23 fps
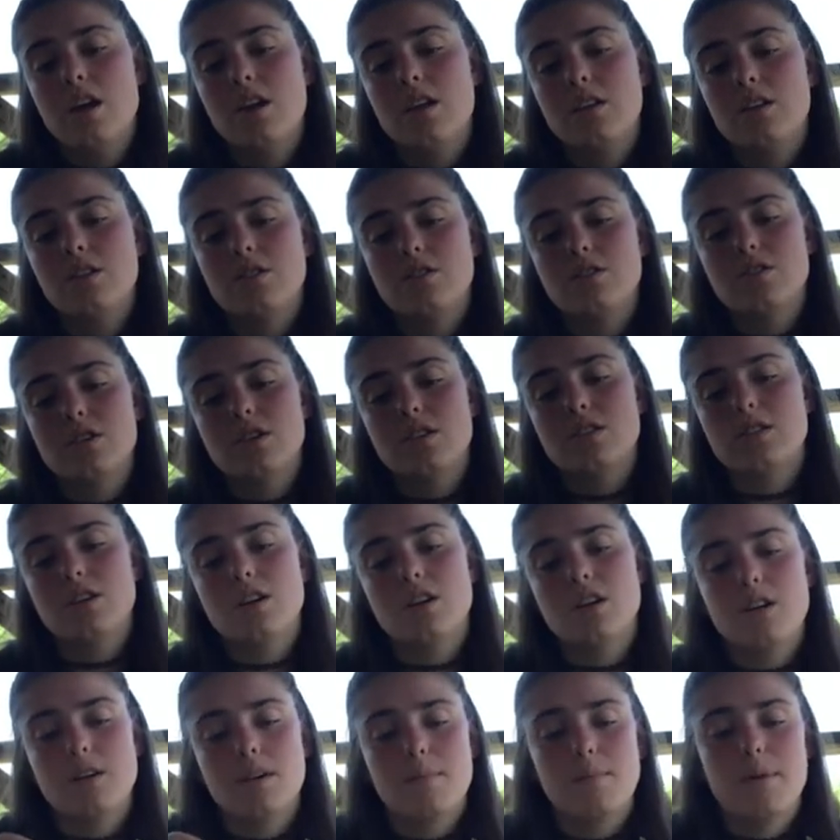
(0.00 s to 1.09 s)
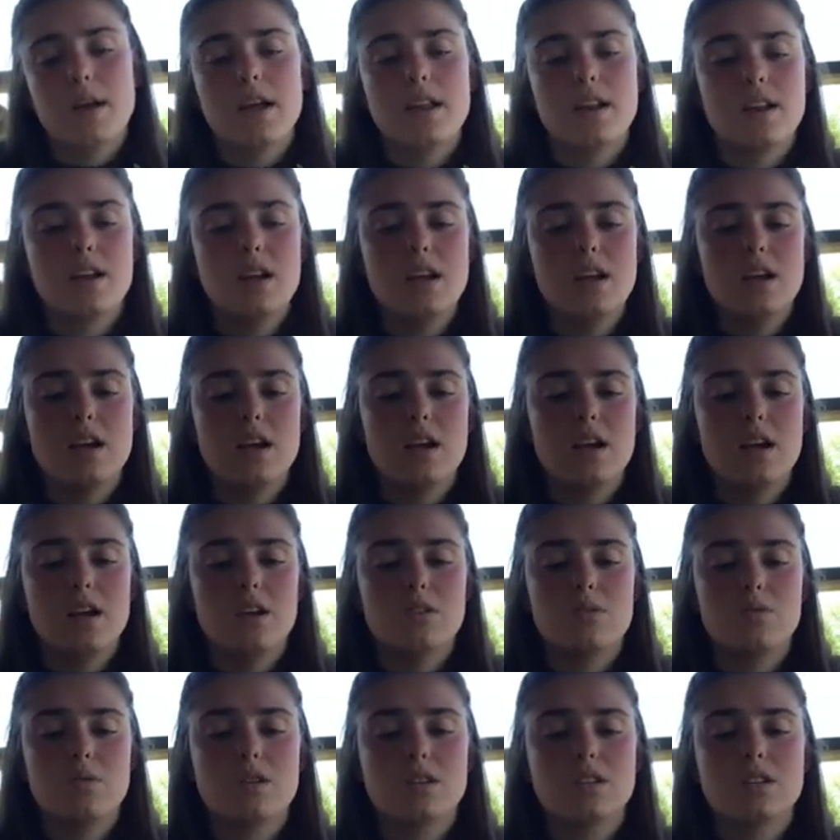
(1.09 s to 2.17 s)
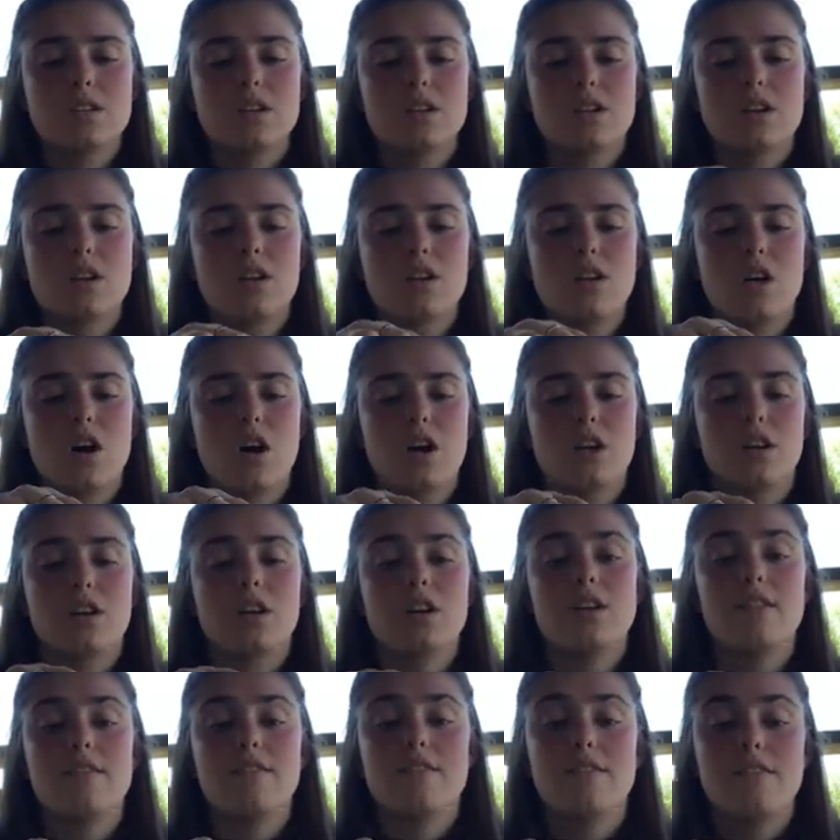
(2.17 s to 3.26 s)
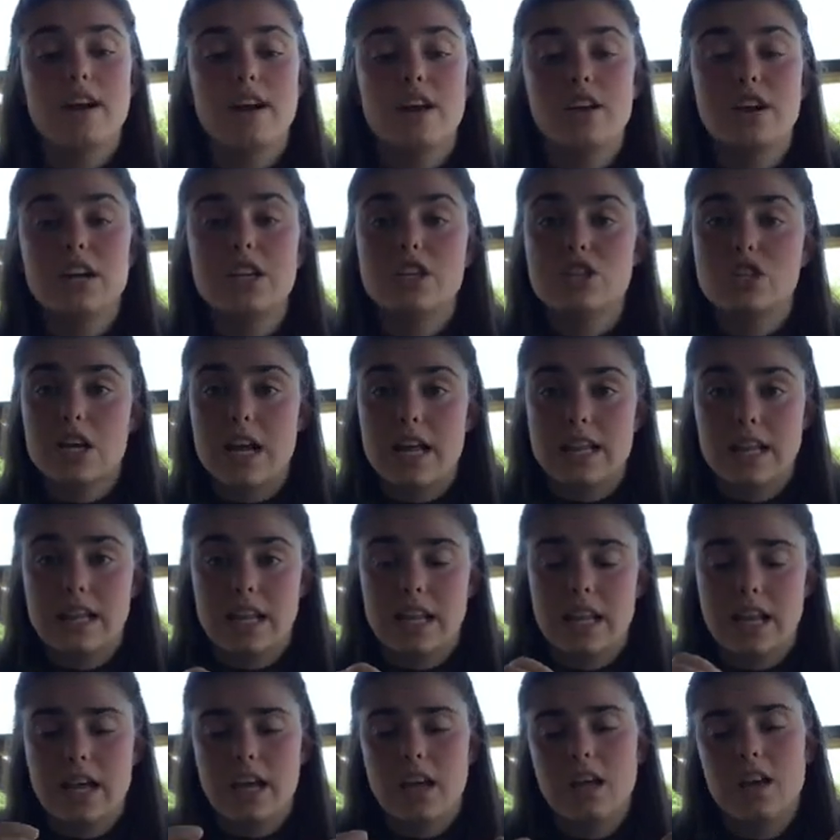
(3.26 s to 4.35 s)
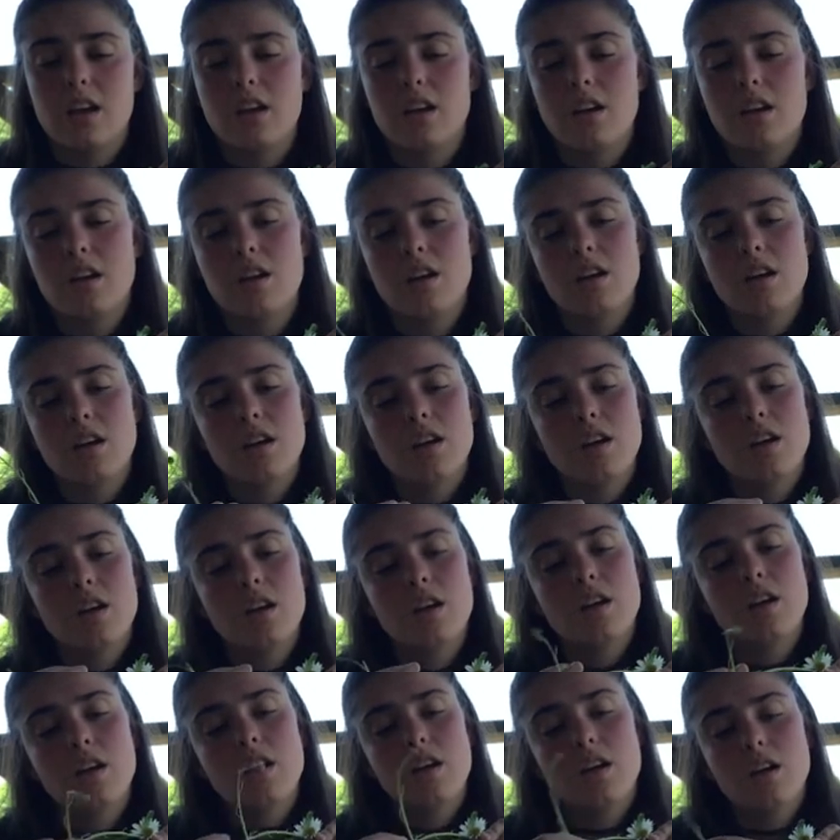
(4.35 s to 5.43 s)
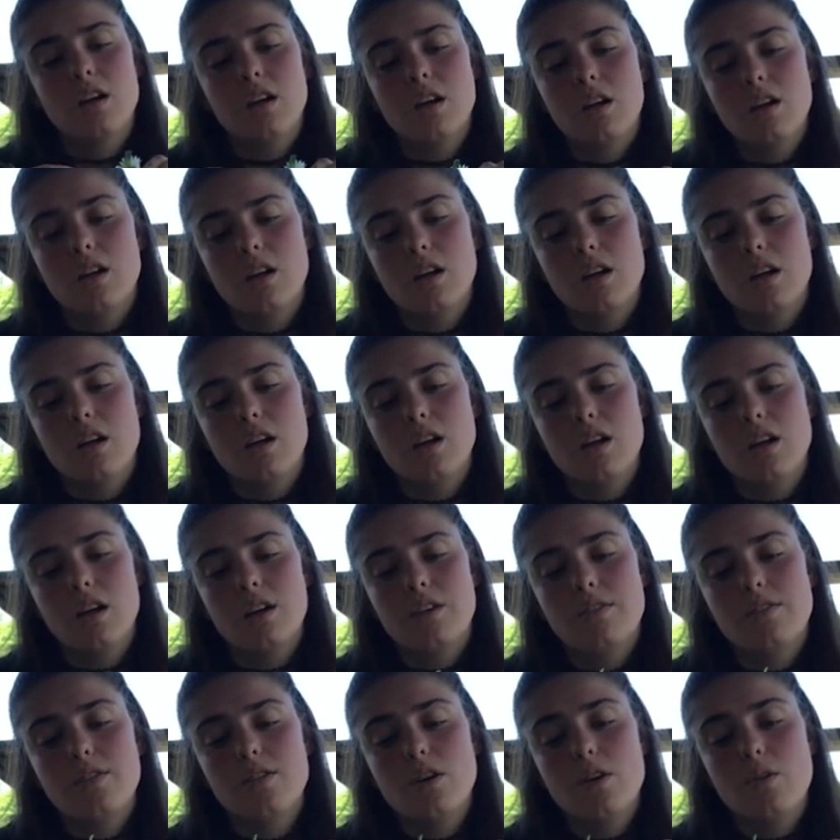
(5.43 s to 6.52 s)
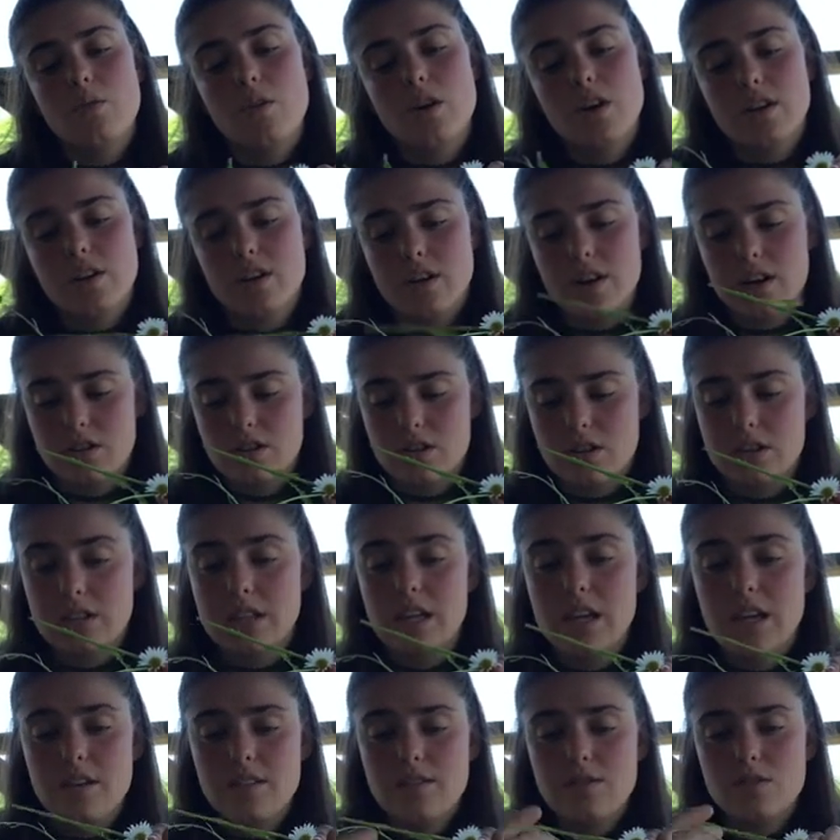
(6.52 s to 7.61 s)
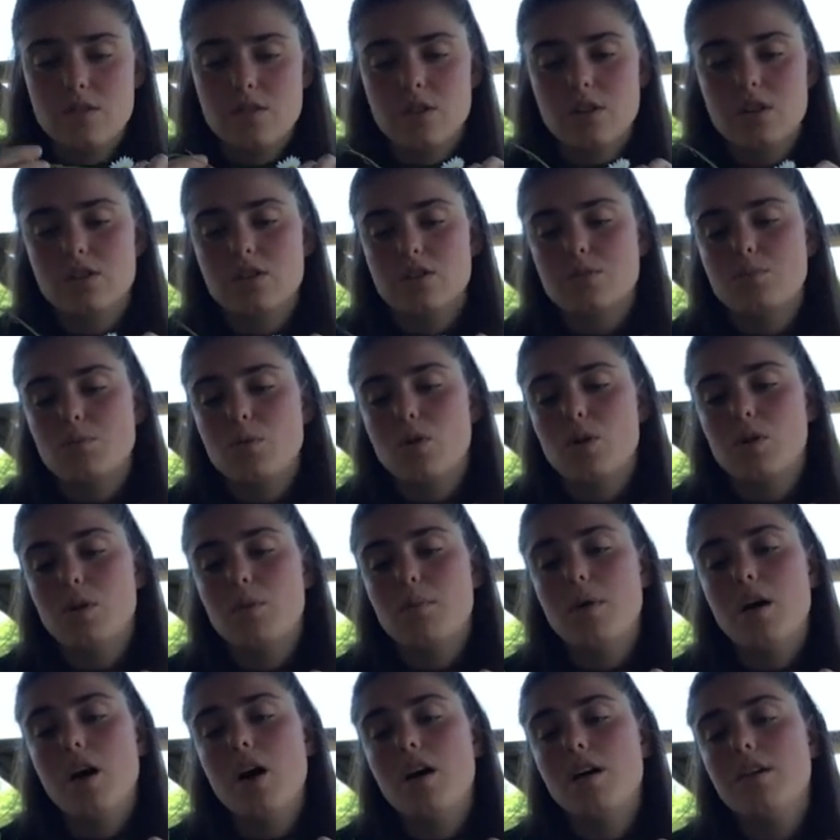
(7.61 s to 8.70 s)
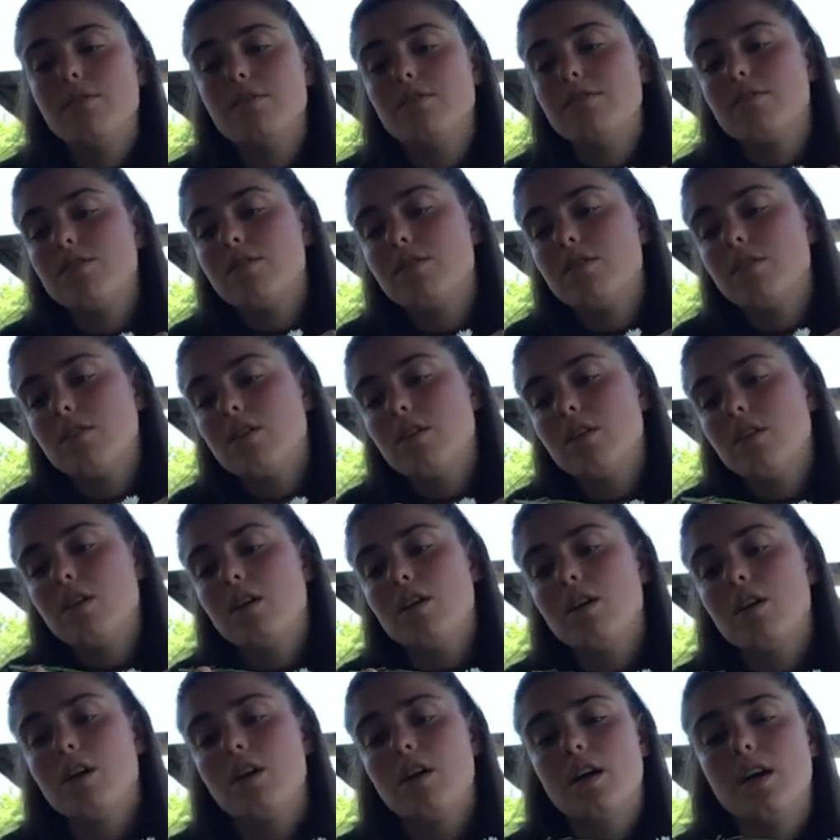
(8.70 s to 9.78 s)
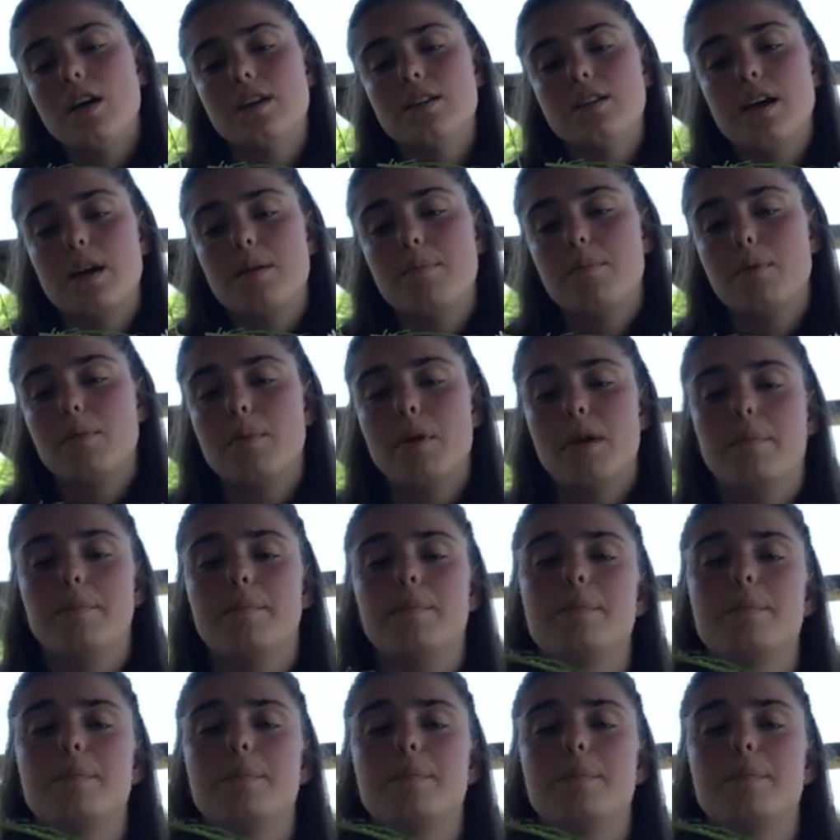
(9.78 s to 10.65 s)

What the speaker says: You're just gonna bend it and twist it along, very gently. If you don't want your extra sleeves, you can just pull them off and type them in.